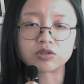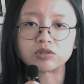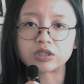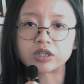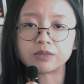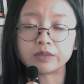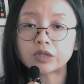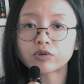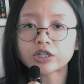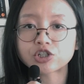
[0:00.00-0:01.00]
the
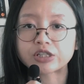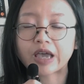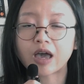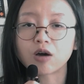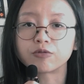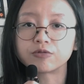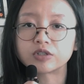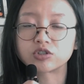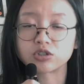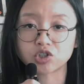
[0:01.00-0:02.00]
immigration health
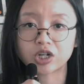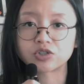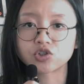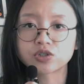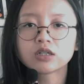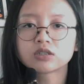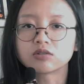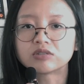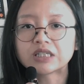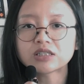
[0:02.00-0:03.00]
surcharge.
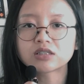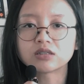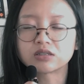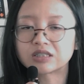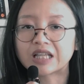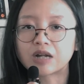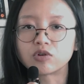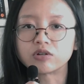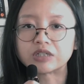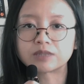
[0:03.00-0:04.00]
So this
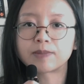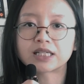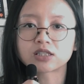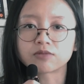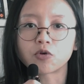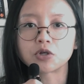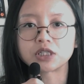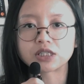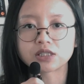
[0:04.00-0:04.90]
scenario is best avoided.